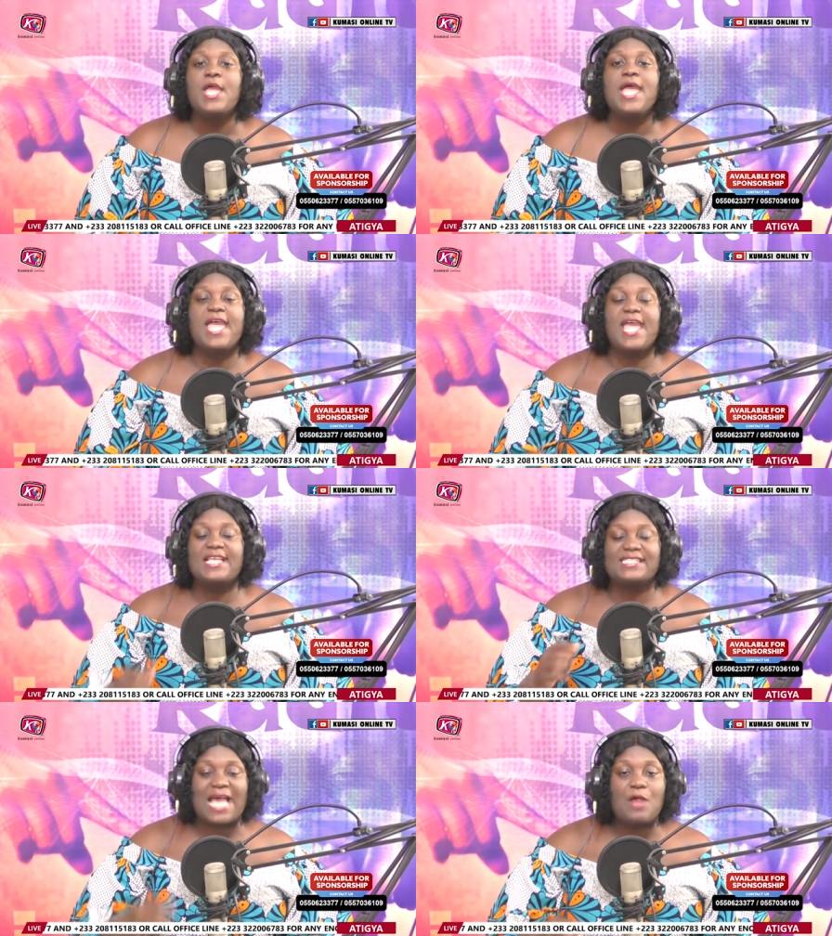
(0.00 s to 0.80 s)

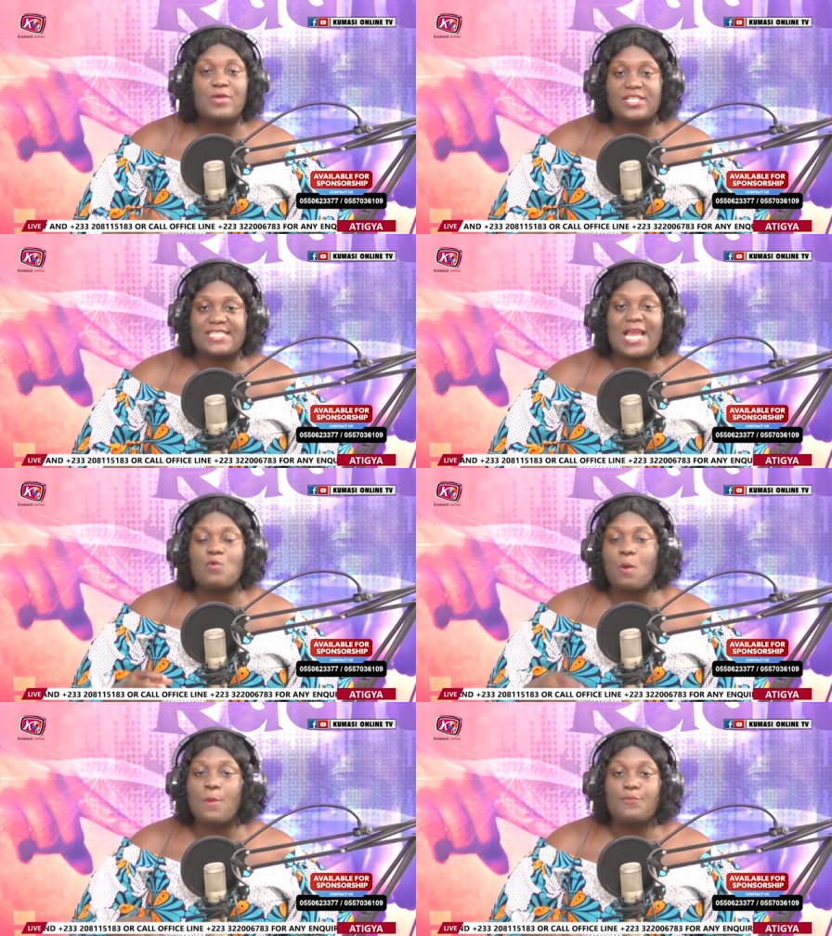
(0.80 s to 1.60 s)
a Saquensian,
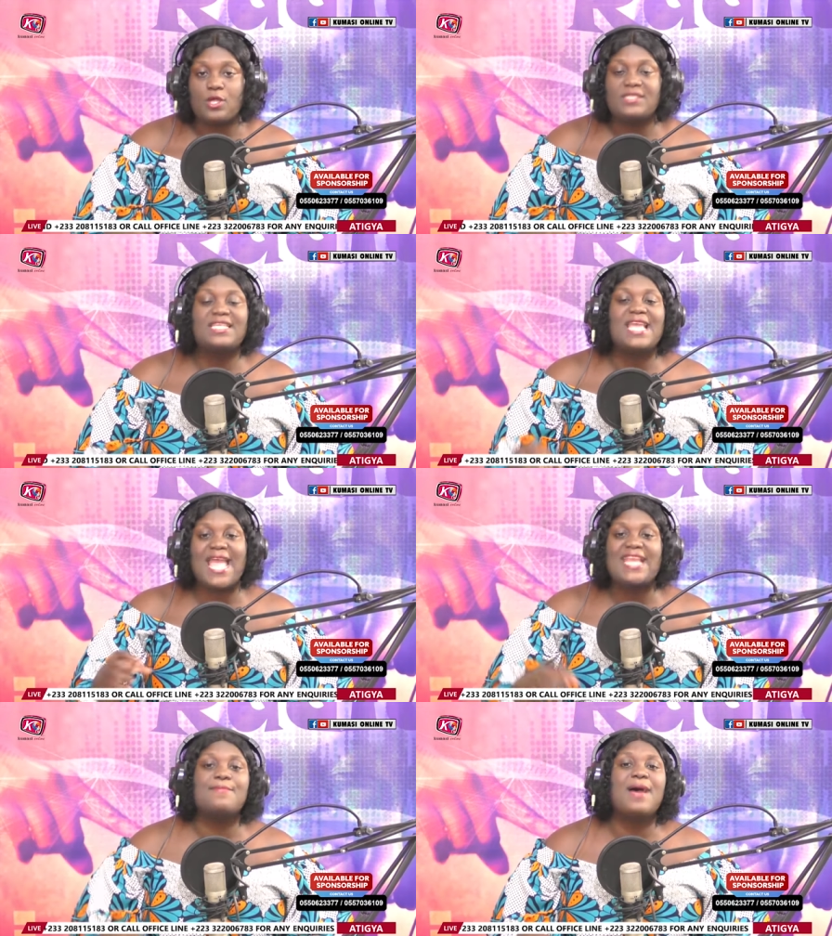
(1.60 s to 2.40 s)
no more plot.
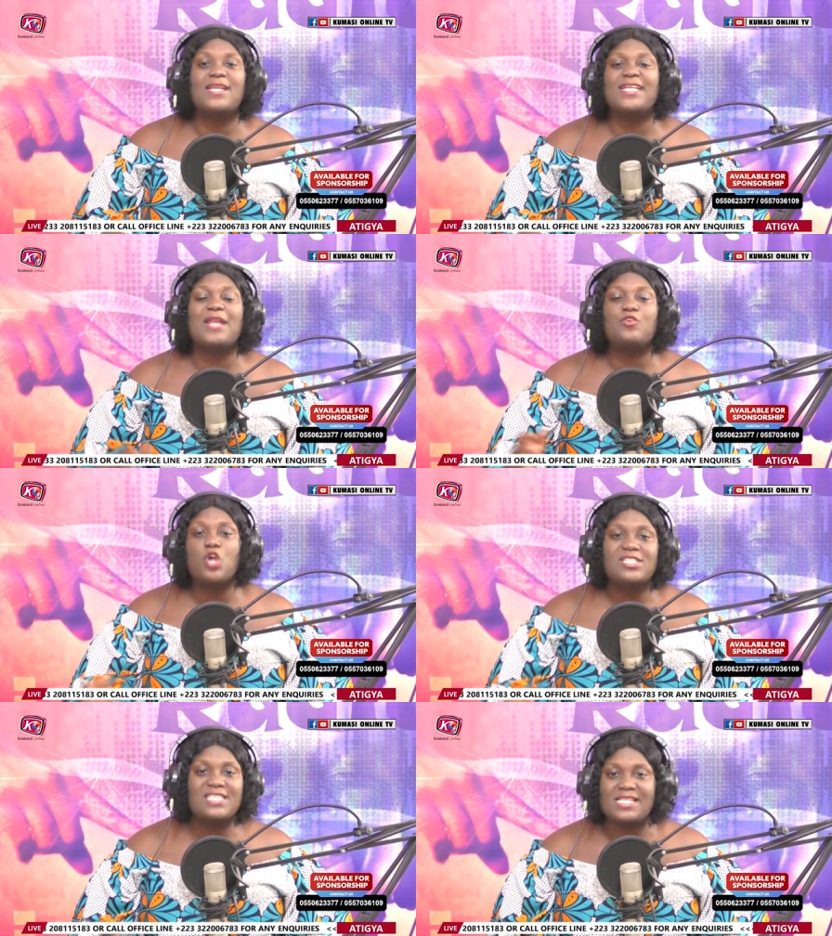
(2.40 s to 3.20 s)
Edman and I'm
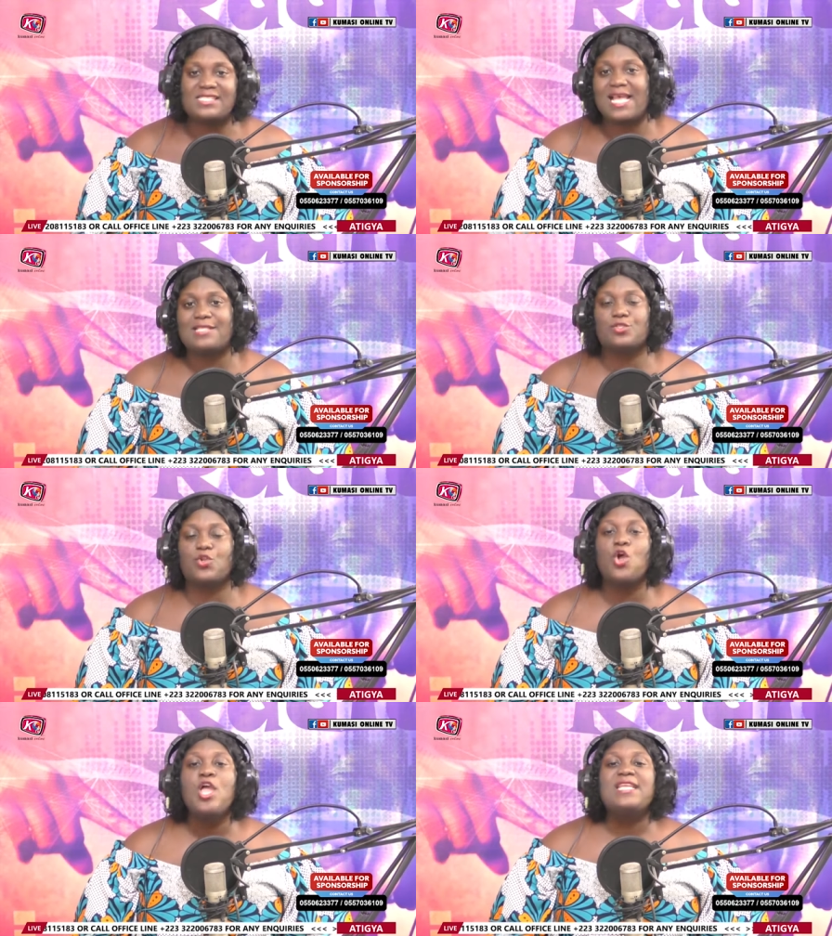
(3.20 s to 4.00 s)
not just that no.